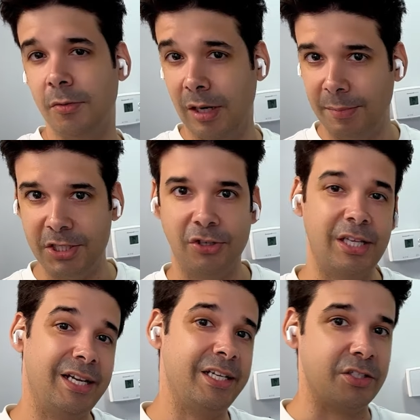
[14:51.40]
You want to make sure
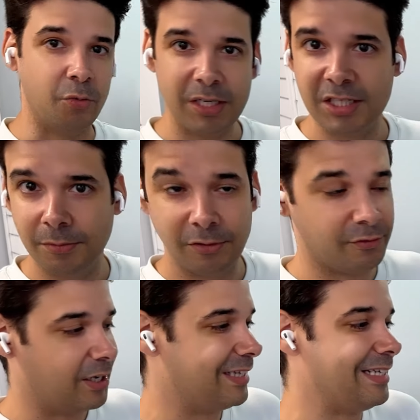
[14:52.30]
that it is washable
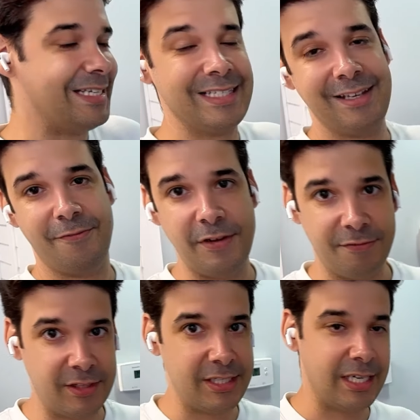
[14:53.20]
for at least
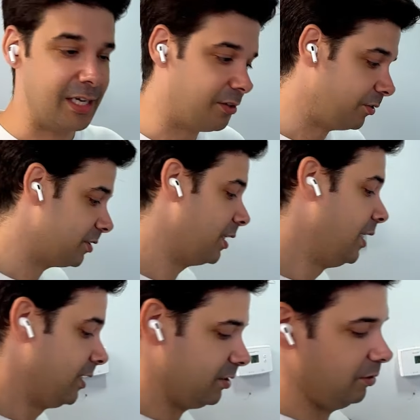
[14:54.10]
50 cycles.
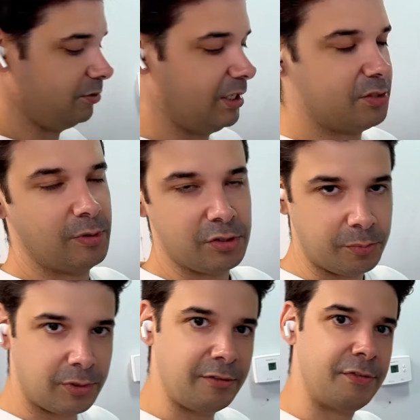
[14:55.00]
So that's what you
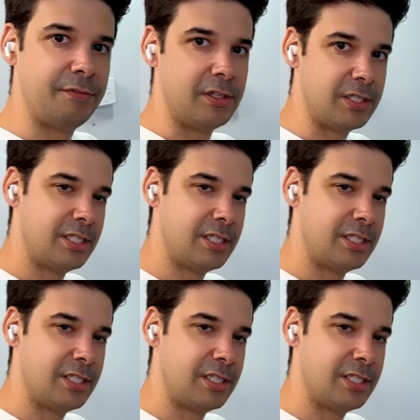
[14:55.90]
put in 15